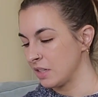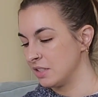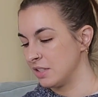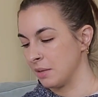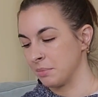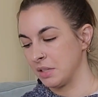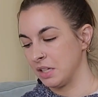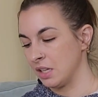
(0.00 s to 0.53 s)

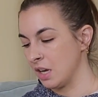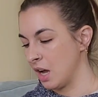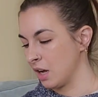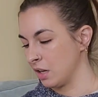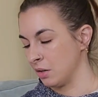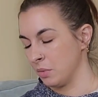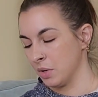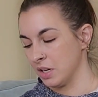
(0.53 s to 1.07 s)
Something you're
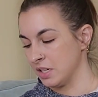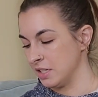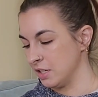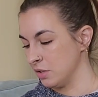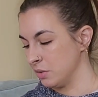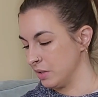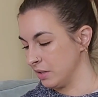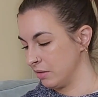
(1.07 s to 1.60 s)
not going to want to
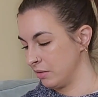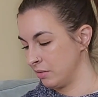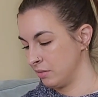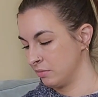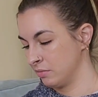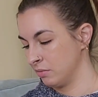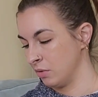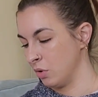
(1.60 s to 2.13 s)
deal with,
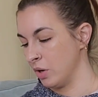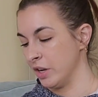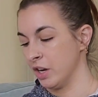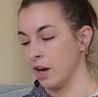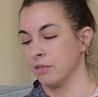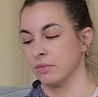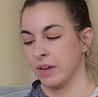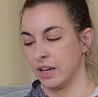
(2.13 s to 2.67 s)
or you're
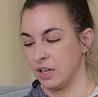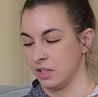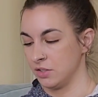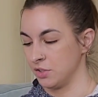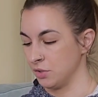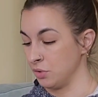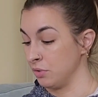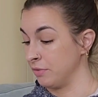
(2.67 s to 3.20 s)
not ready
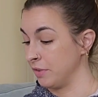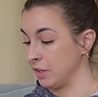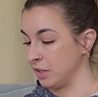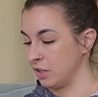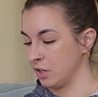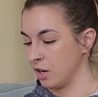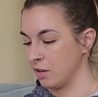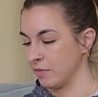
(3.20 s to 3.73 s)
to, you feel
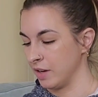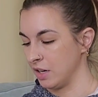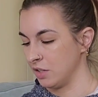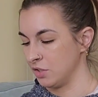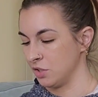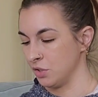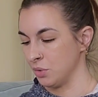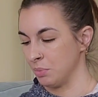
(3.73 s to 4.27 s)
like you're not ready
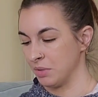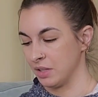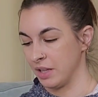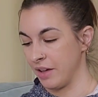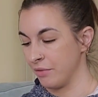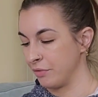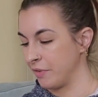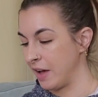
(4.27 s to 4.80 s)
to, but
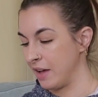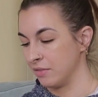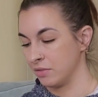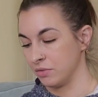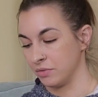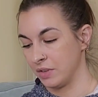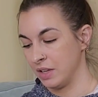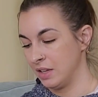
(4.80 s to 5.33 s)
that five
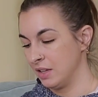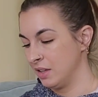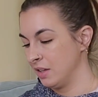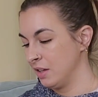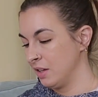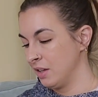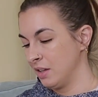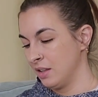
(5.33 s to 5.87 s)

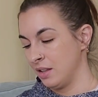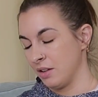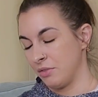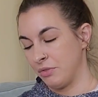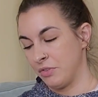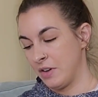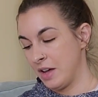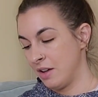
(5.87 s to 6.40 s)

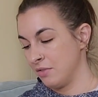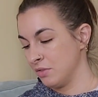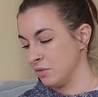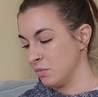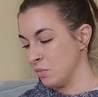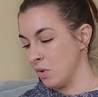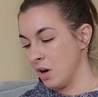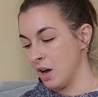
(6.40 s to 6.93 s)

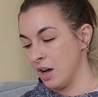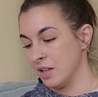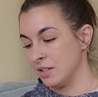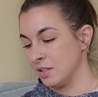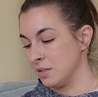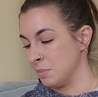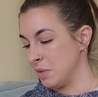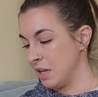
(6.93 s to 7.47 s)
of
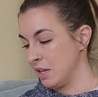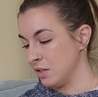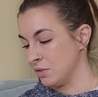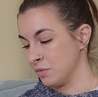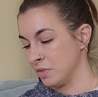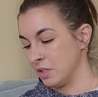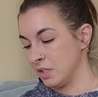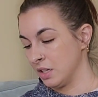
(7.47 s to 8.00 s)
wands, man, is
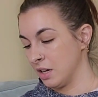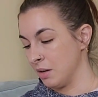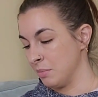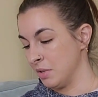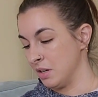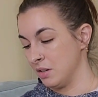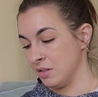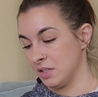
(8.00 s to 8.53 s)
really
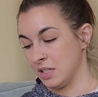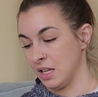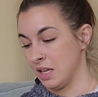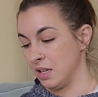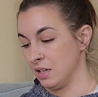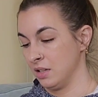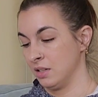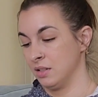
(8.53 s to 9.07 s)
coming in as
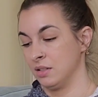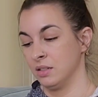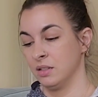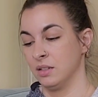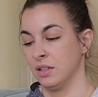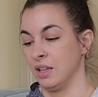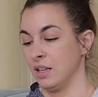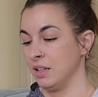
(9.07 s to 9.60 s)
like,
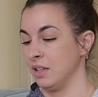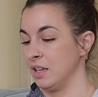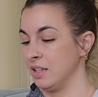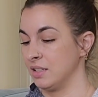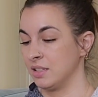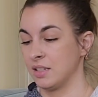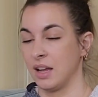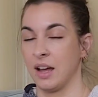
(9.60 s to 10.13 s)

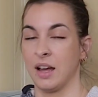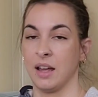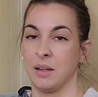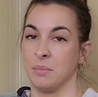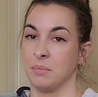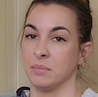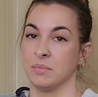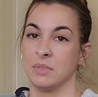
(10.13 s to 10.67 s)
it's
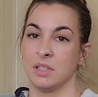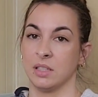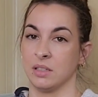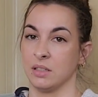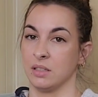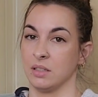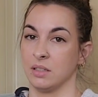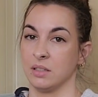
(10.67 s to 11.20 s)
time
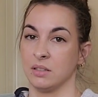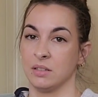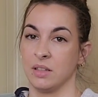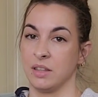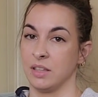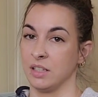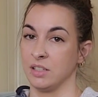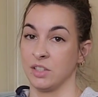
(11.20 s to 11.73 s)
to,
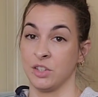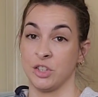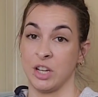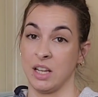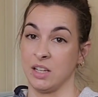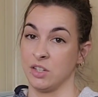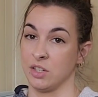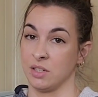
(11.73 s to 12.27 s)
things are
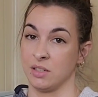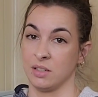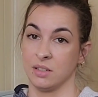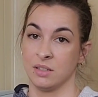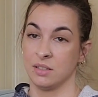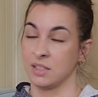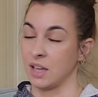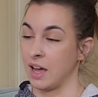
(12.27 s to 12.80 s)
changing,
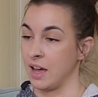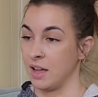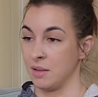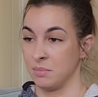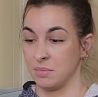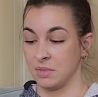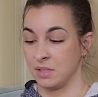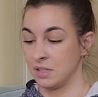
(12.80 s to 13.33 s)

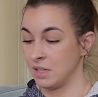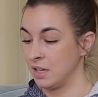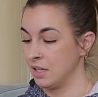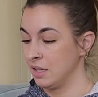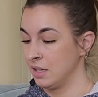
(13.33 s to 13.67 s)
times